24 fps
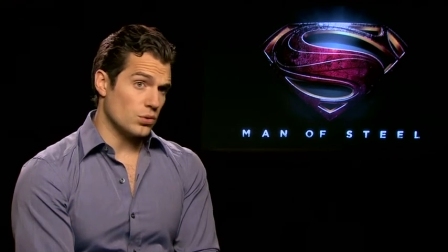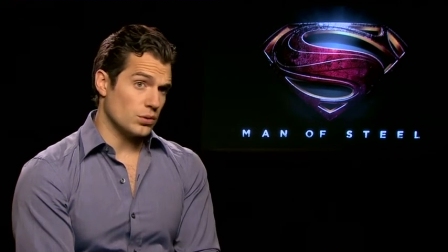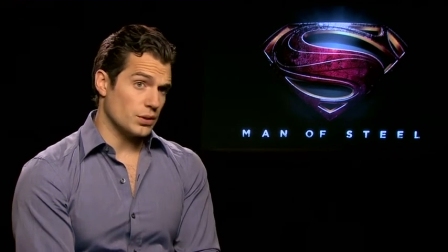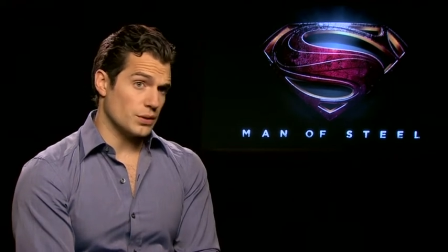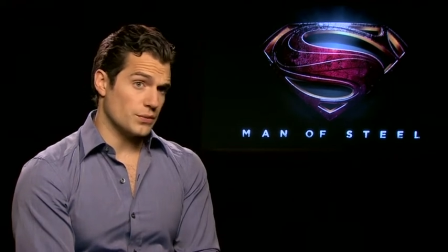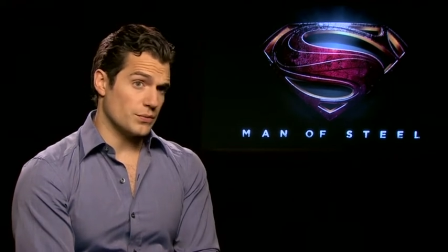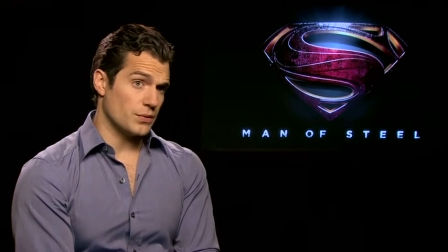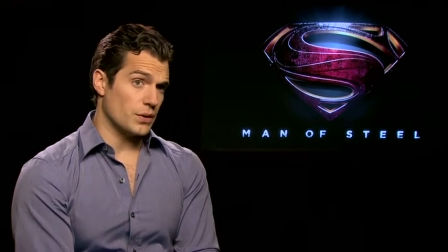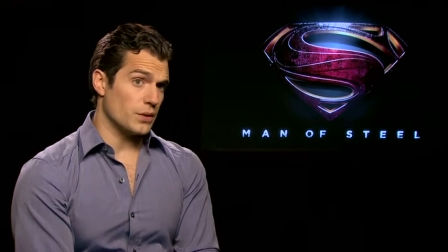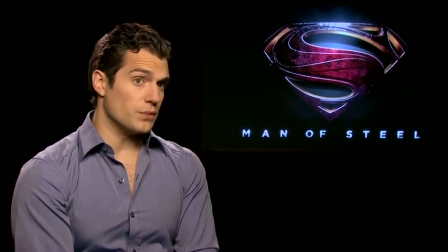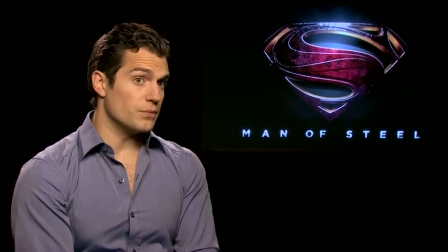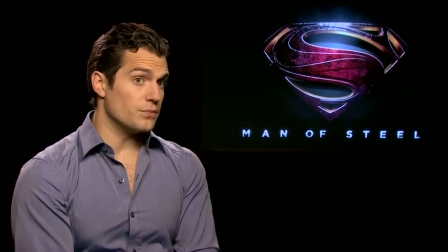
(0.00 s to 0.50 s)

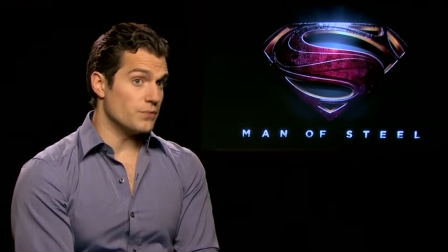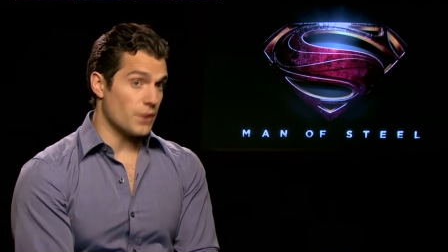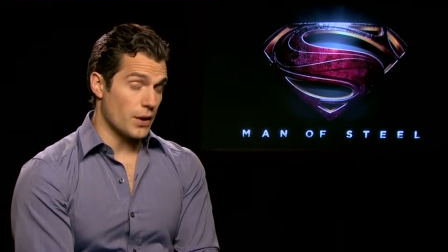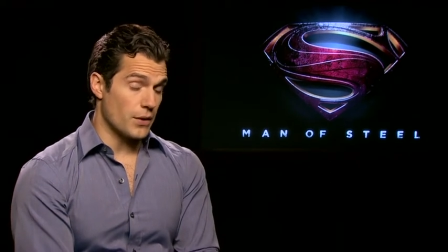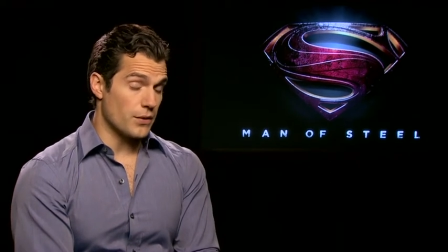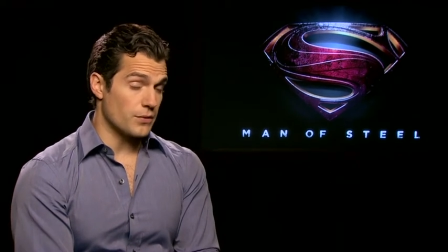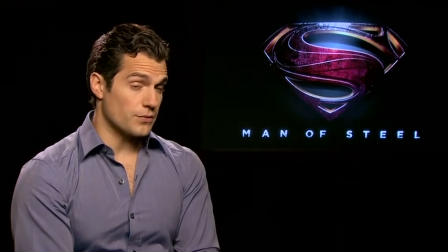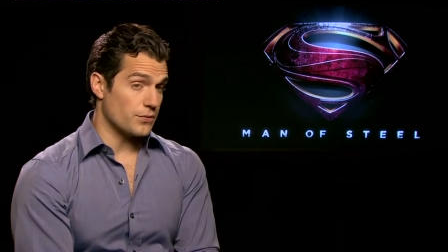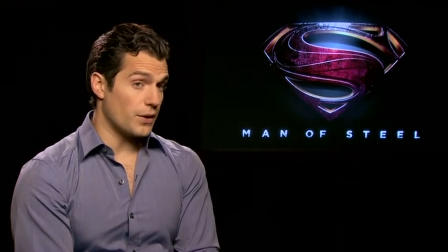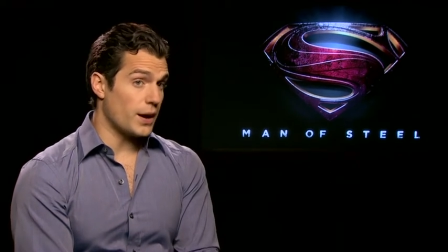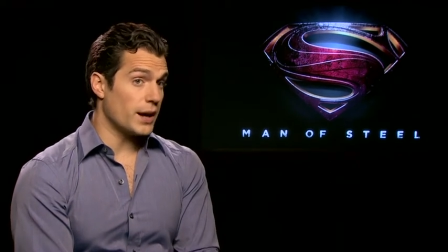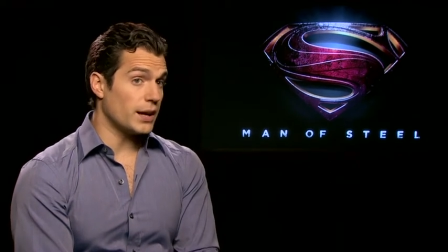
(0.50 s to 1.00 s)
it, it, very
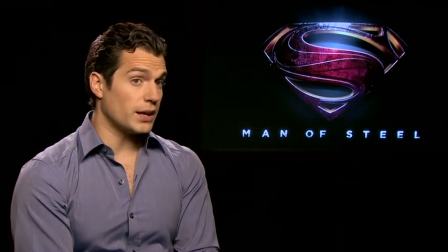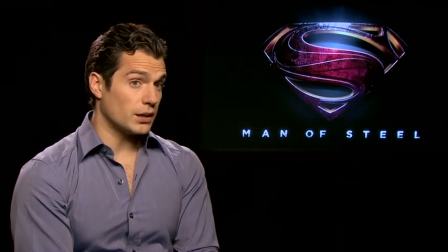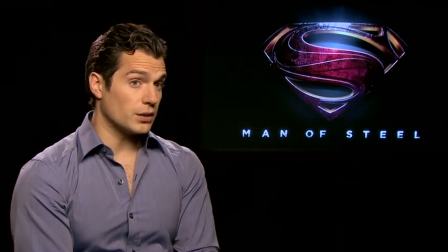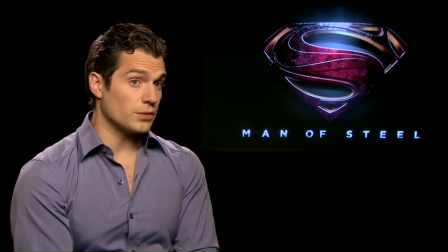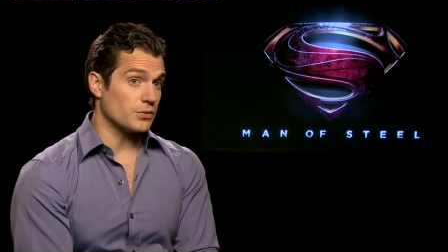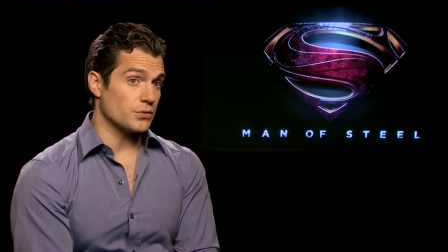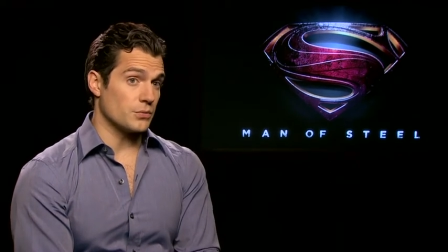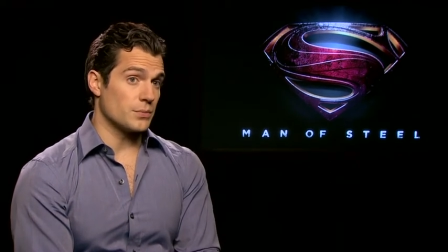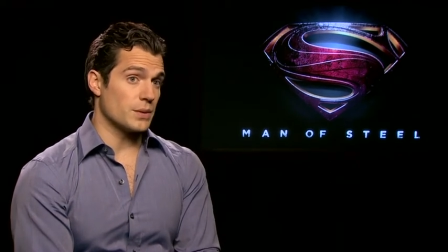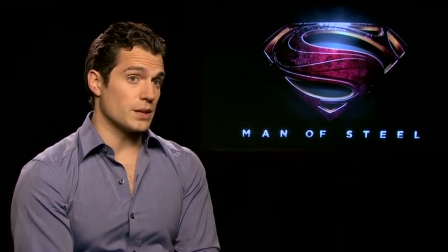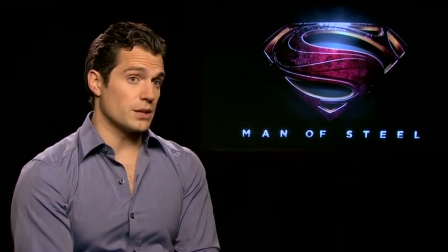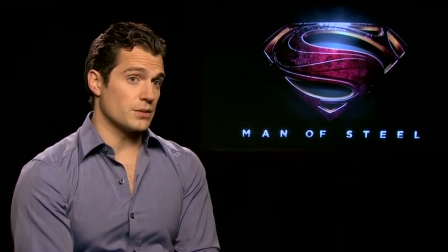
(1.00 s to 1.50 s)
vital
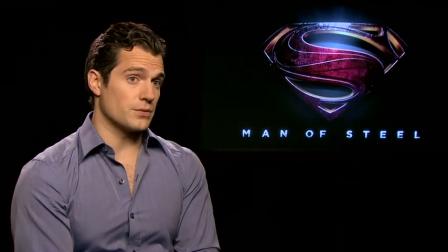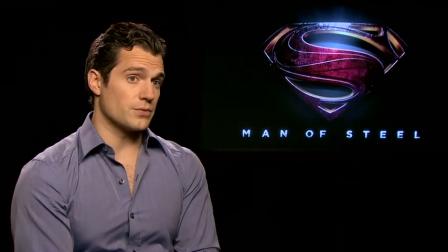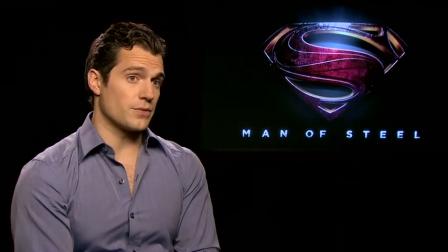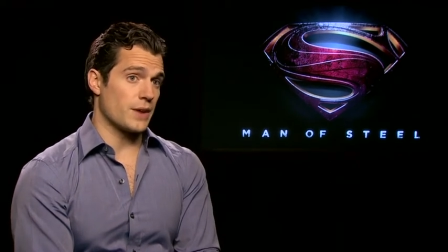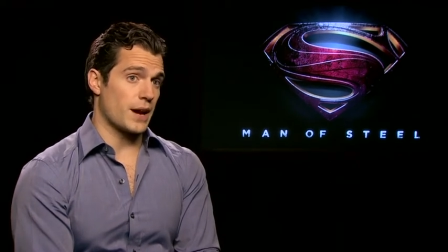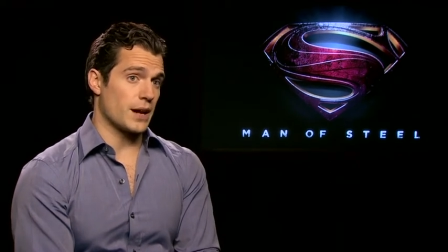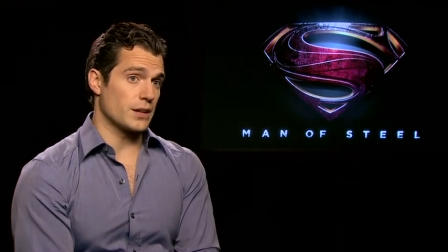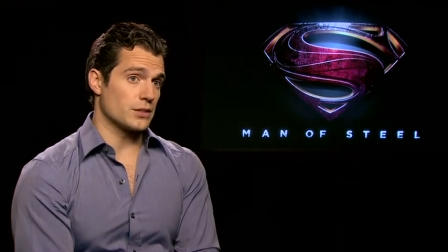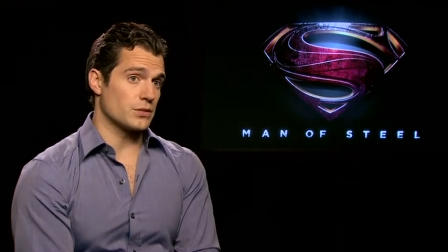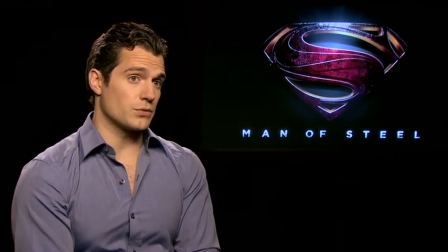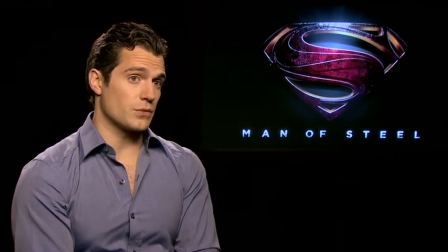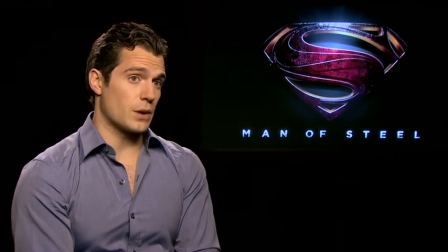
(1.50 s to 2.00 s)
for me, in
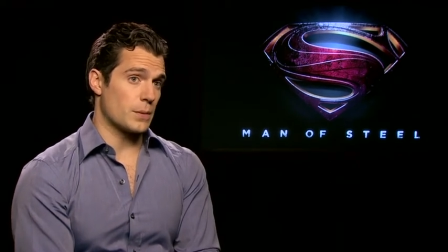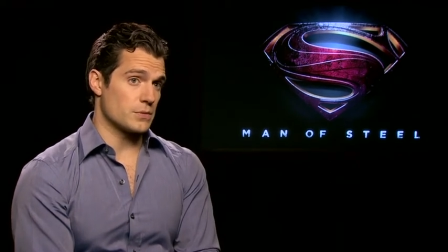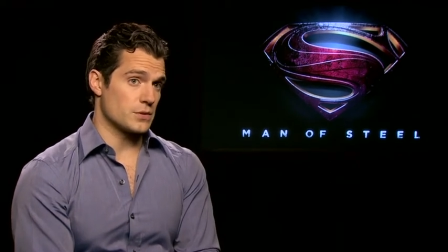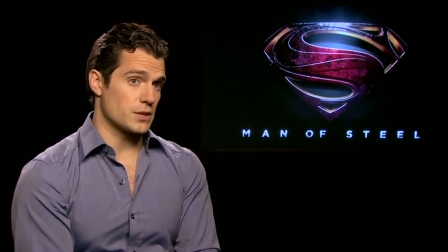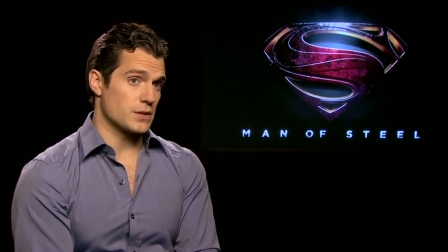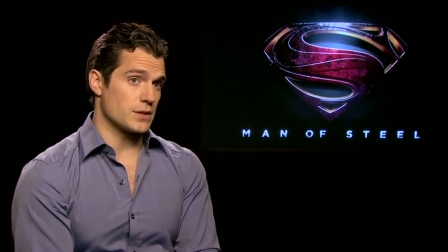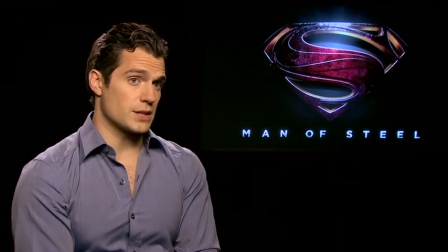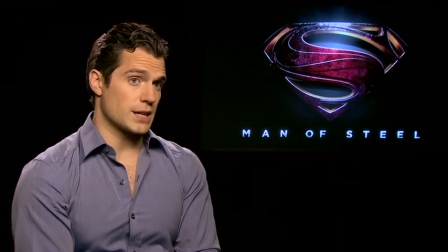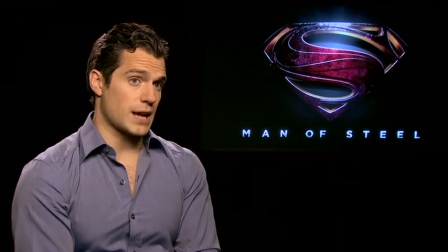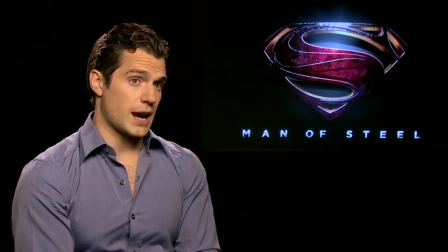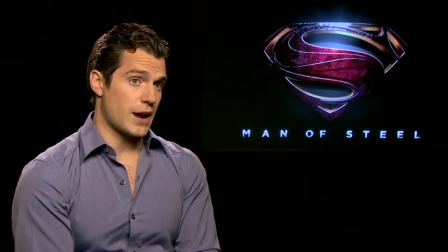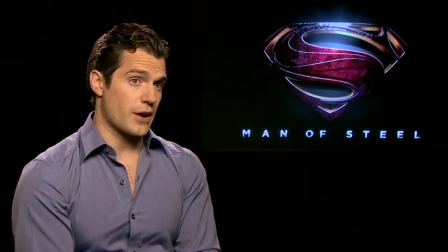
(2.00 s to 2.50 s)
fact, to represent
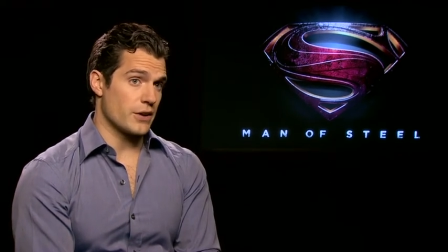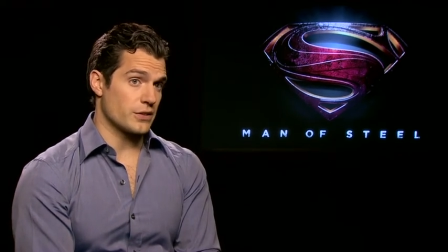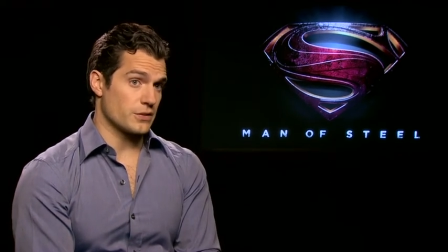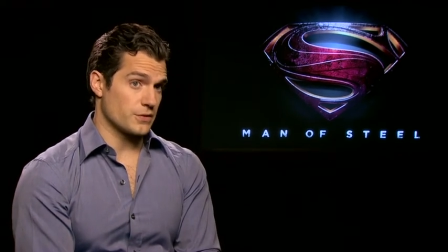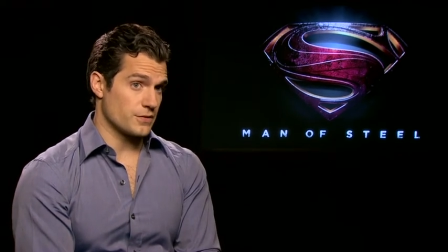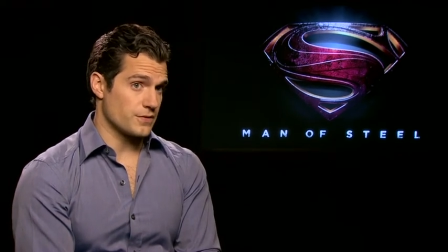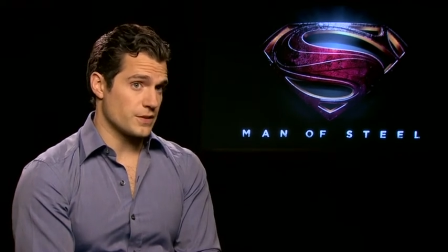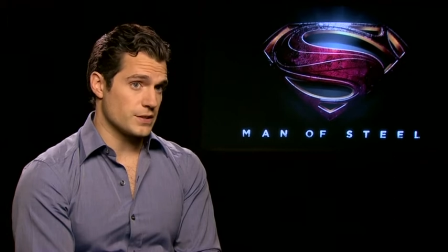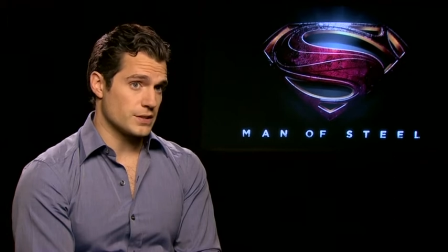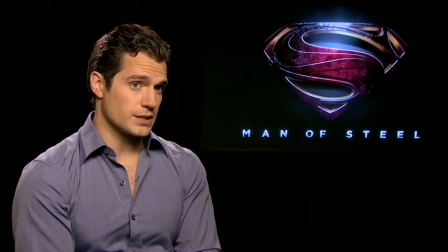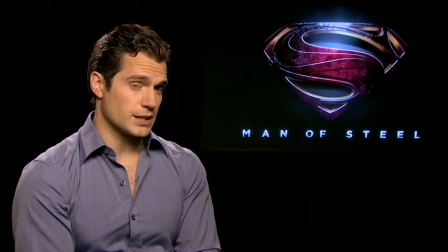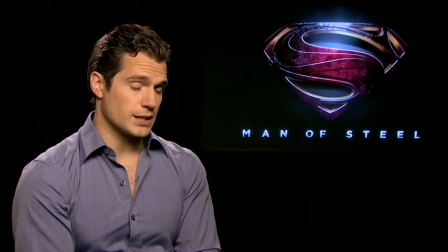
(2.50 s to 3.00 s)
the character
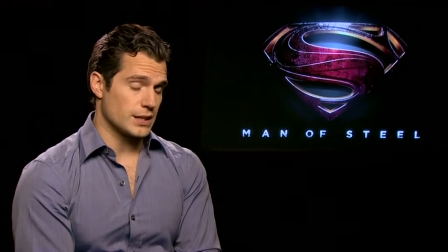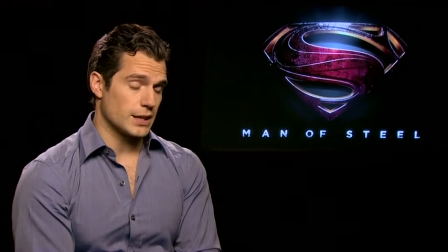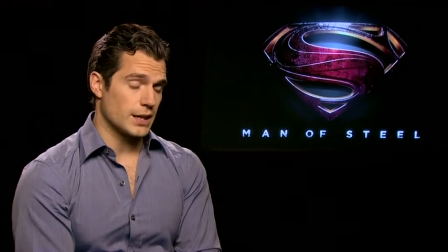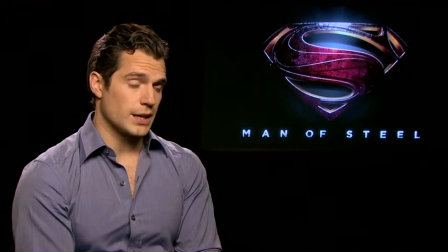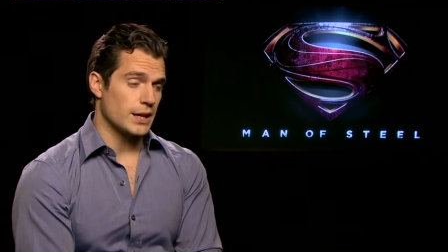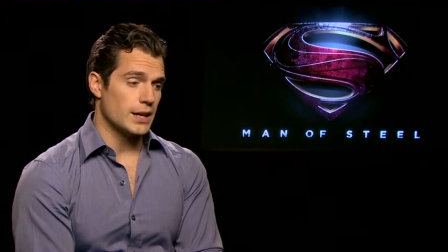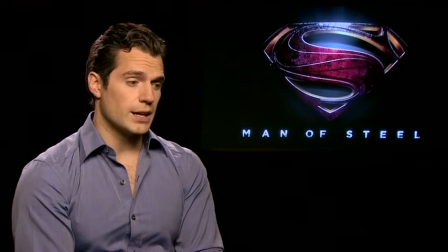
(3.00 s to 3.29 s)
physically.